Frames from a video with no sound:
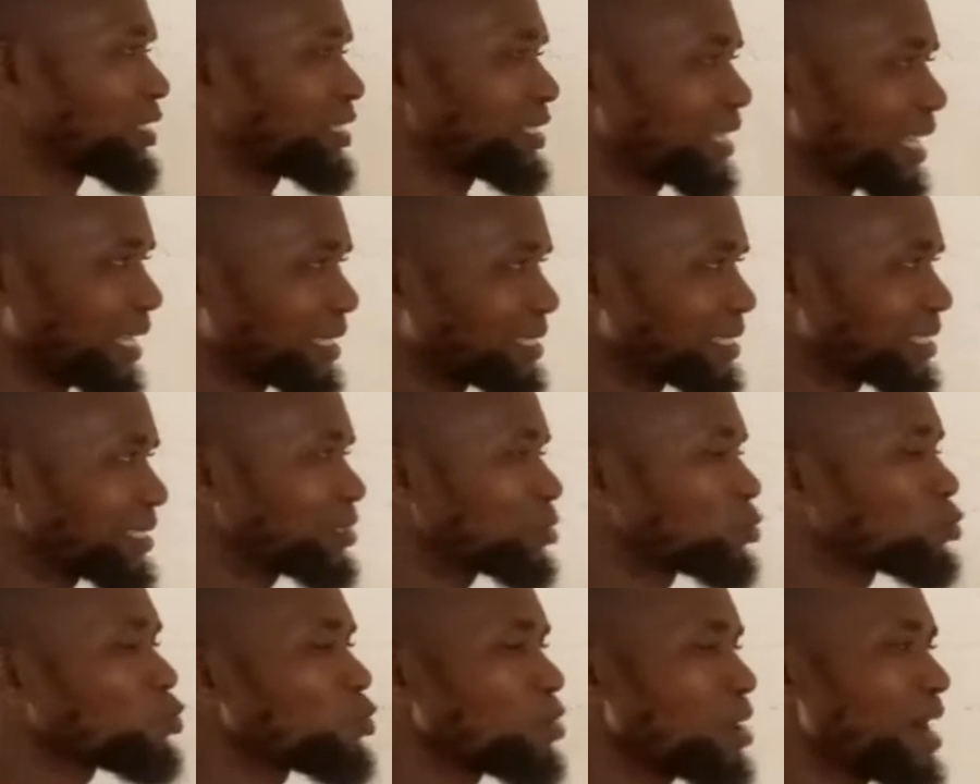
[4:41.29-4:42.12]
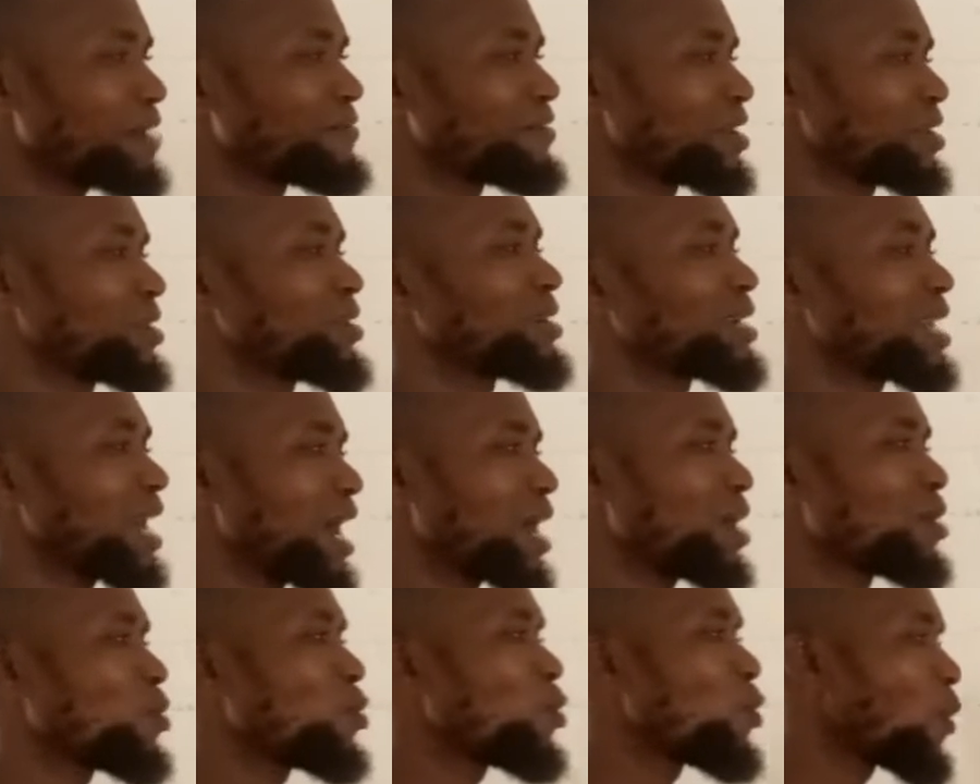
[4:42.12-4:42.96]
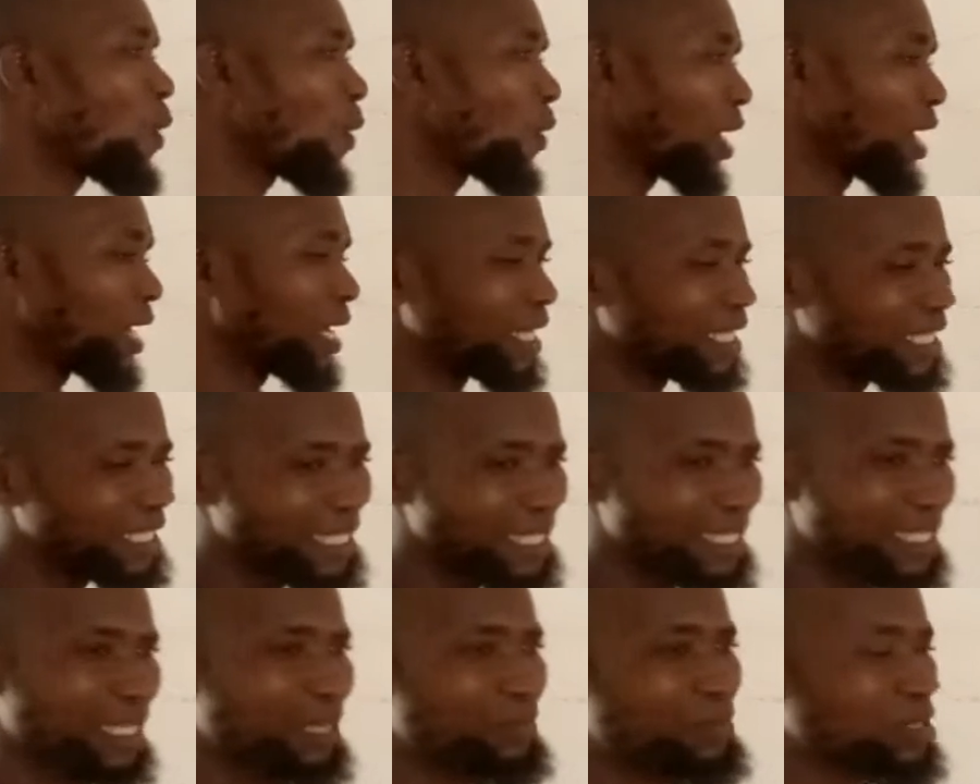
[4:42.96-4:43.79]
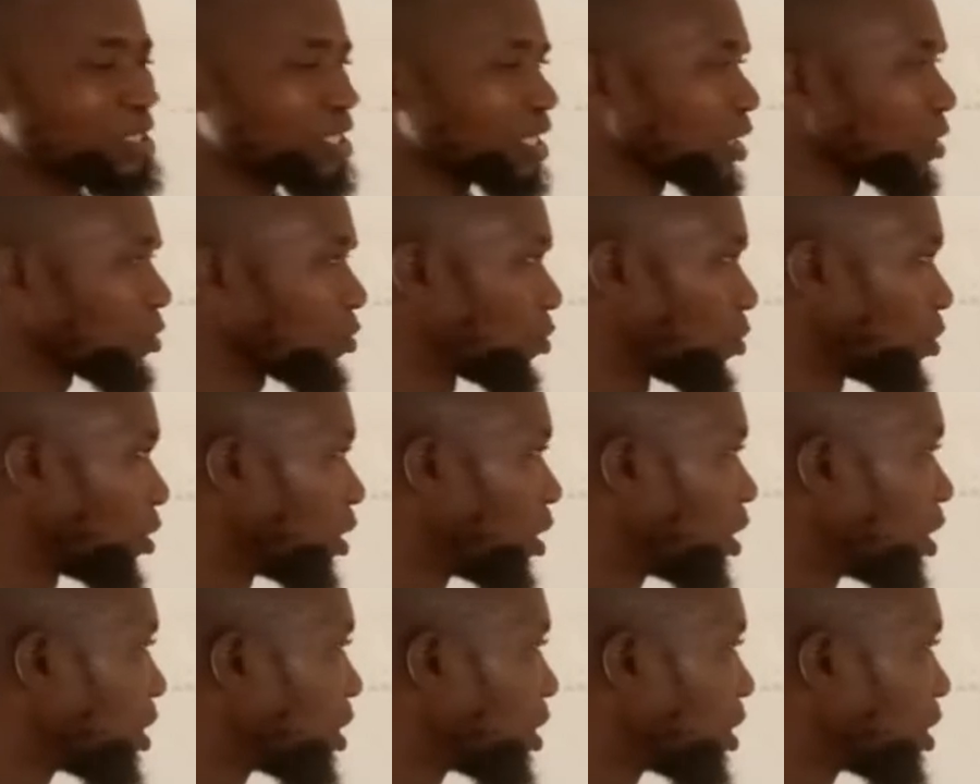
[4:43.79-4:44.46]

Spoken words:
That is, do we have any other angle in a semicircle?